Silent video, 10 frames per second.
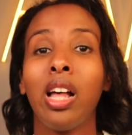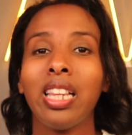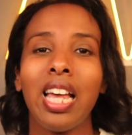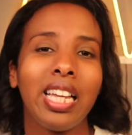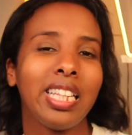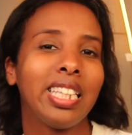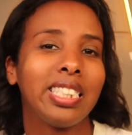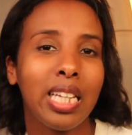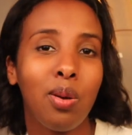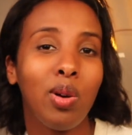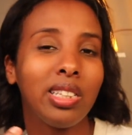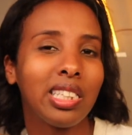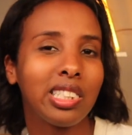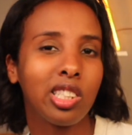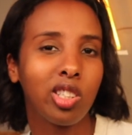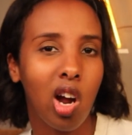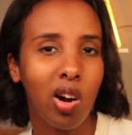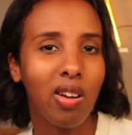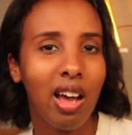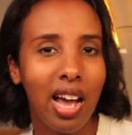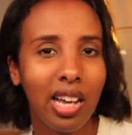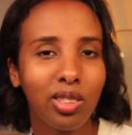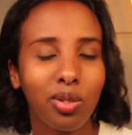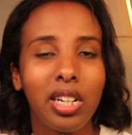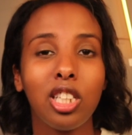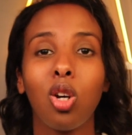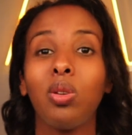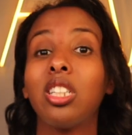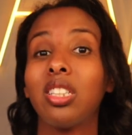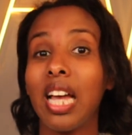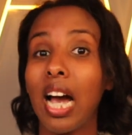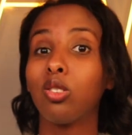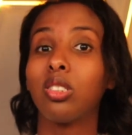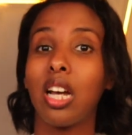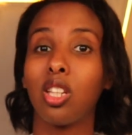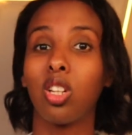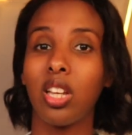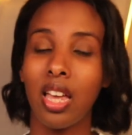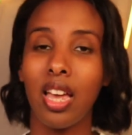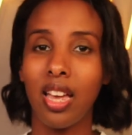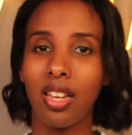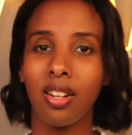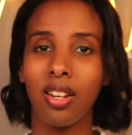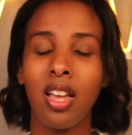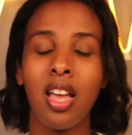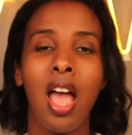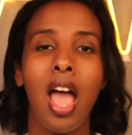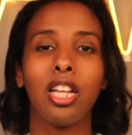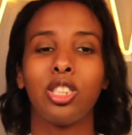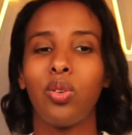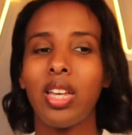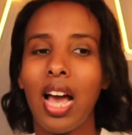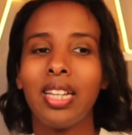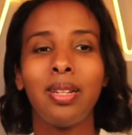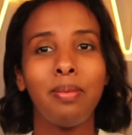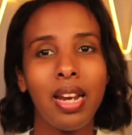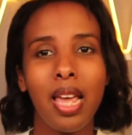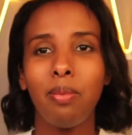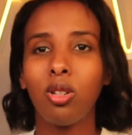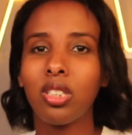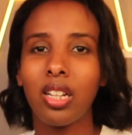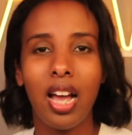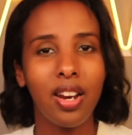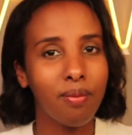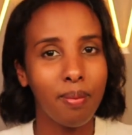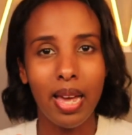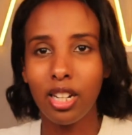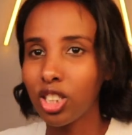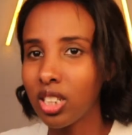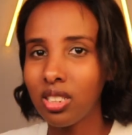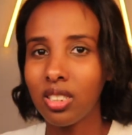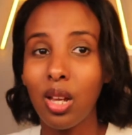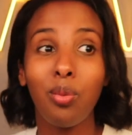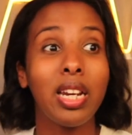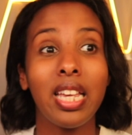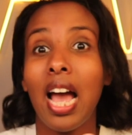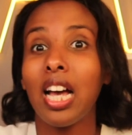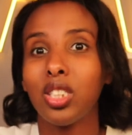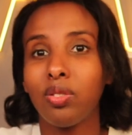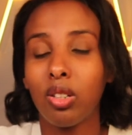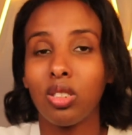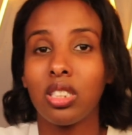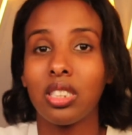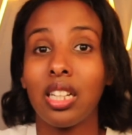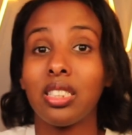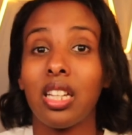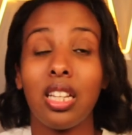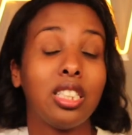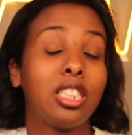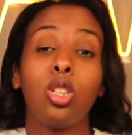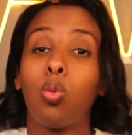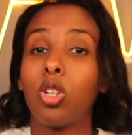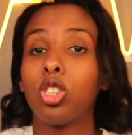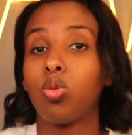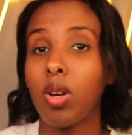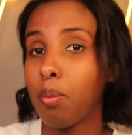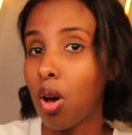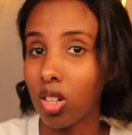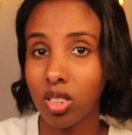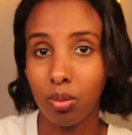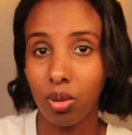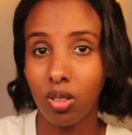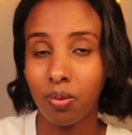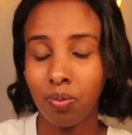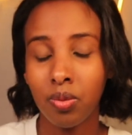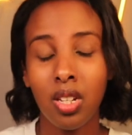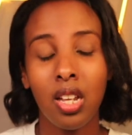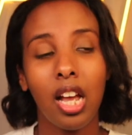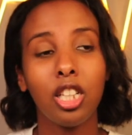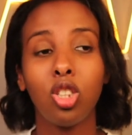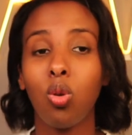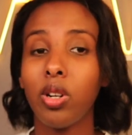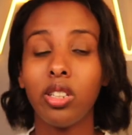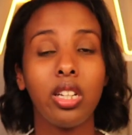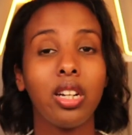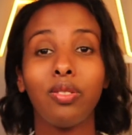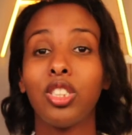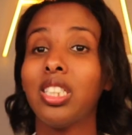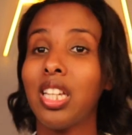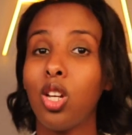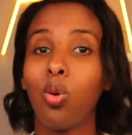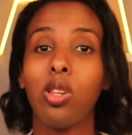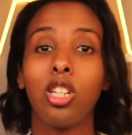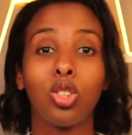like the same way that Sintara has, right? He's always on the outside looking in. And so he hasn't been able to kind of manage it. And when he has found success, it's in the worst way possible. And so weirdly enough, she's equally